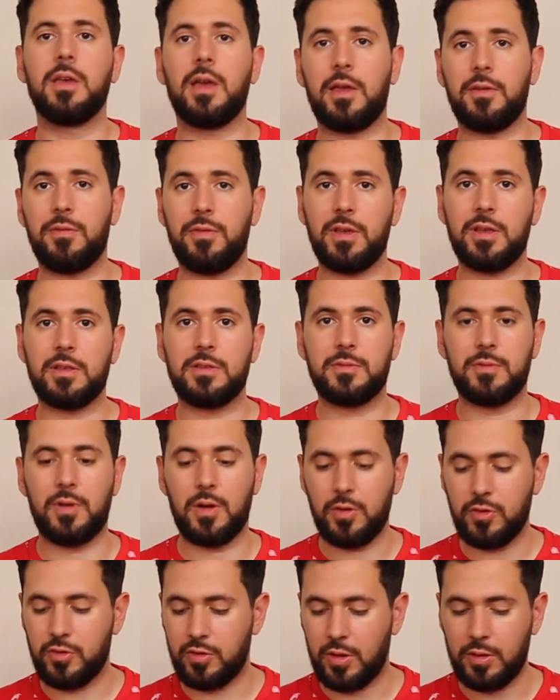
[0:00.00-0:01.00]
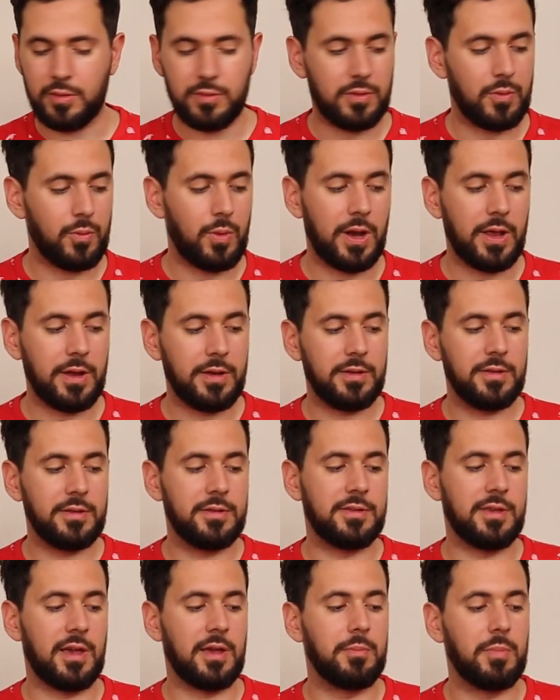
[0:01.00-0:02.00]
I think it's very short. So what I did
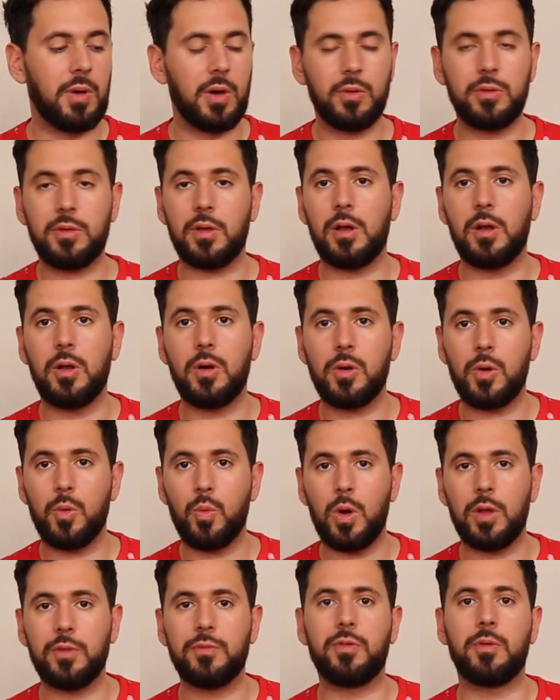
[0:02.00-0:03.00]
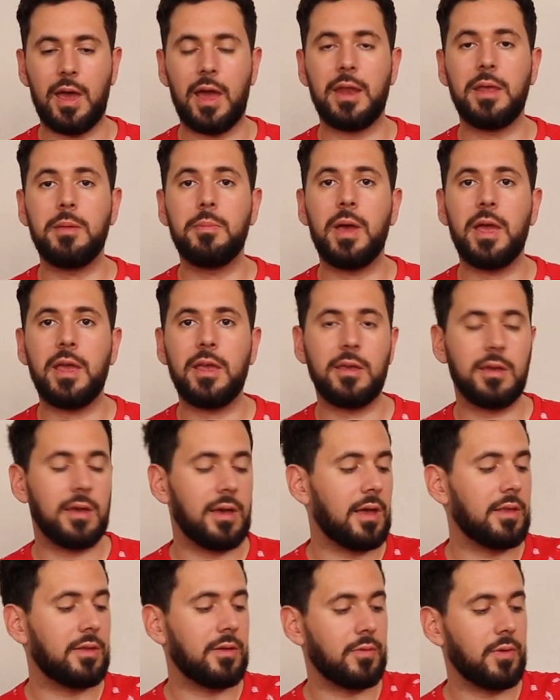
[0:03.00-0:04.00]
is I bought a longer one at eBay
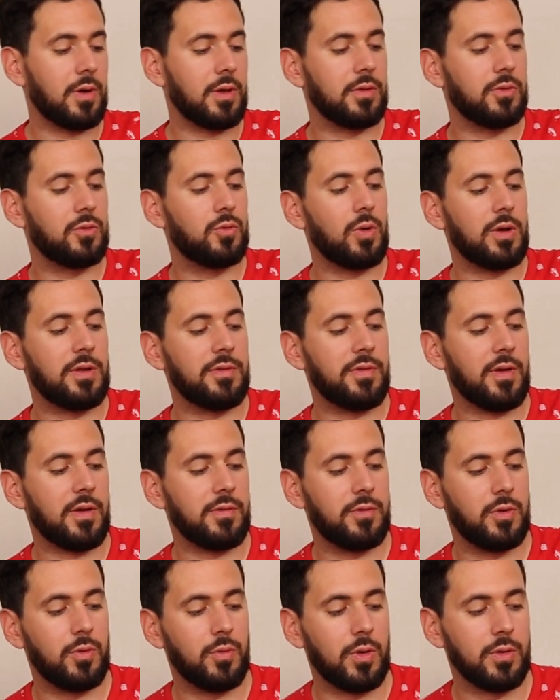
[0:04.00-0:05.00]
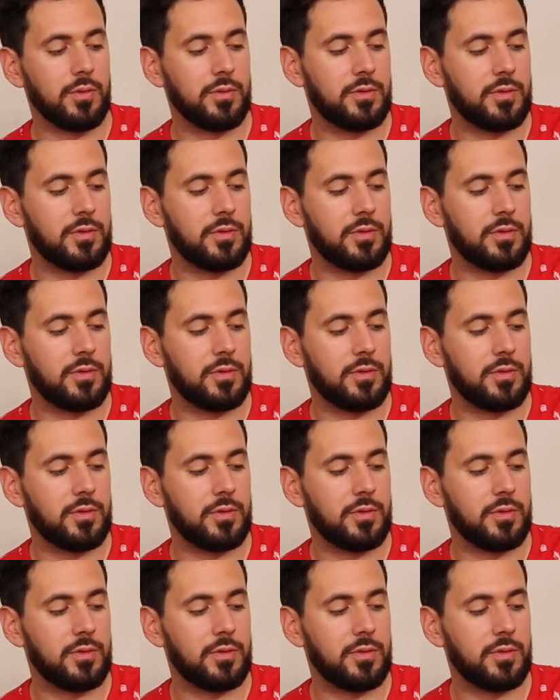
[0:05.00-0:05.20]
at around 25 euros.